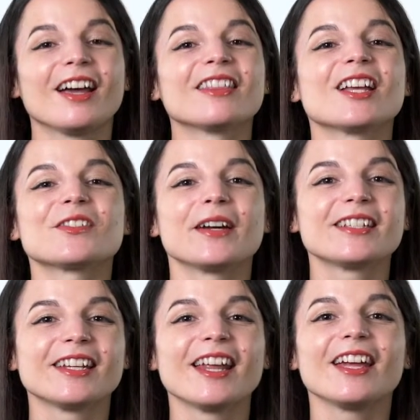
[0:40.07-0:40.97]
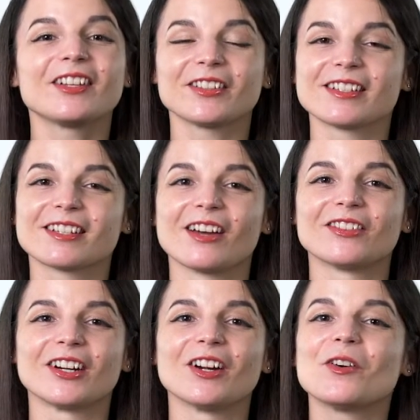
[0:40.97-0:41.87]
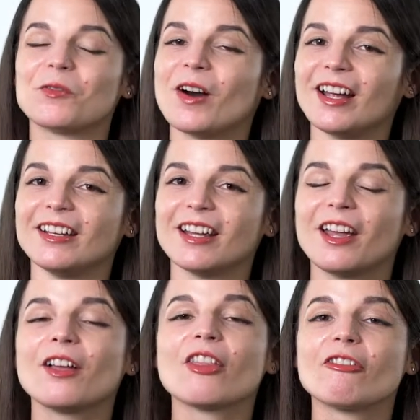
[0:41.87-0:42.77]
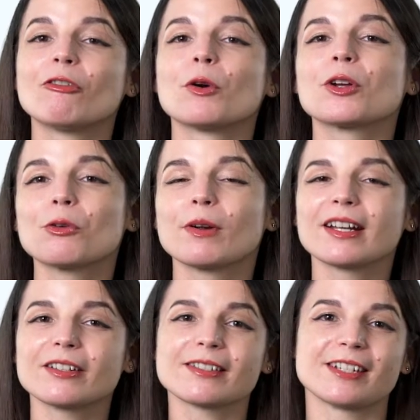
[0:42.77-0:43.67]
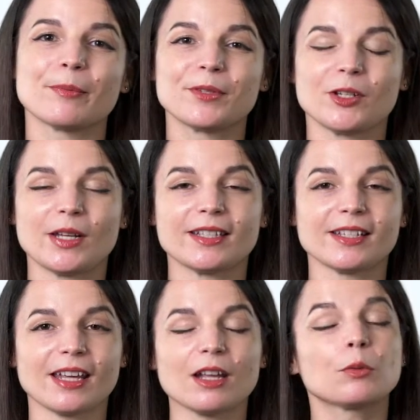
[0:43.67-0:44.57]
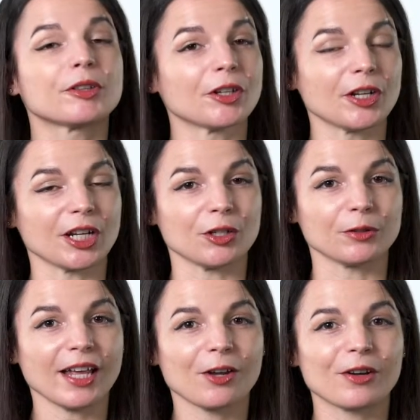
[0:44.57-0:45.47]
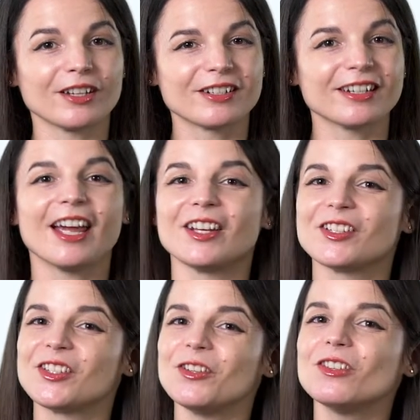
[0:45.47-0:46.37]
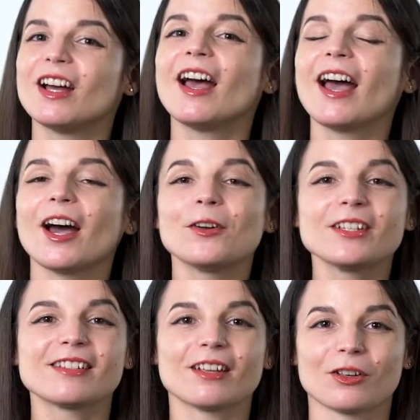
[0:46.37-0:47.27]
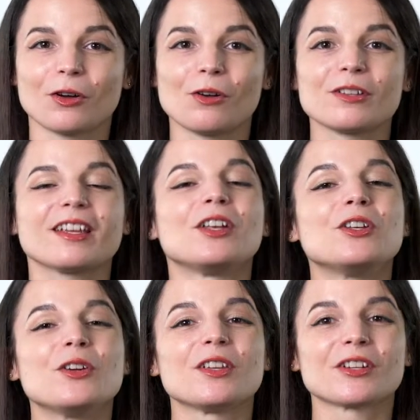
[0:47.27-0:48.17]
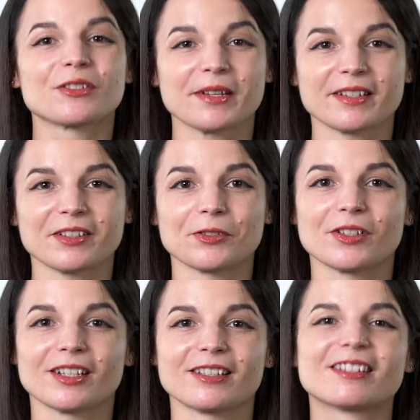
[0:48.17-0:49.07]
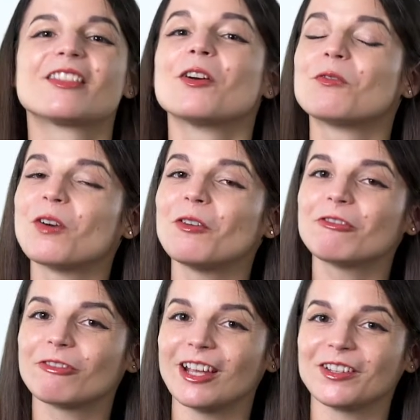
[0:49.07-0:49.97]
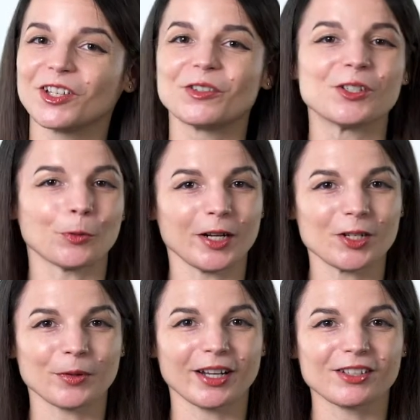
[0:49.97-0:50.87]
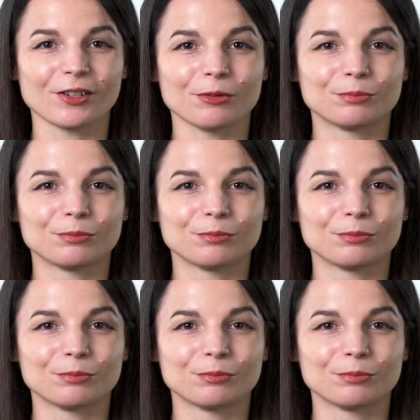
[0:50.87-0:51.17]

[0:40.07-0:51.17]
That's why today you'll discover 1. The 4 critical steps you need to take when learning a new language, and 2. How to set goals and New Year's resolutions that won't fail you in 2022.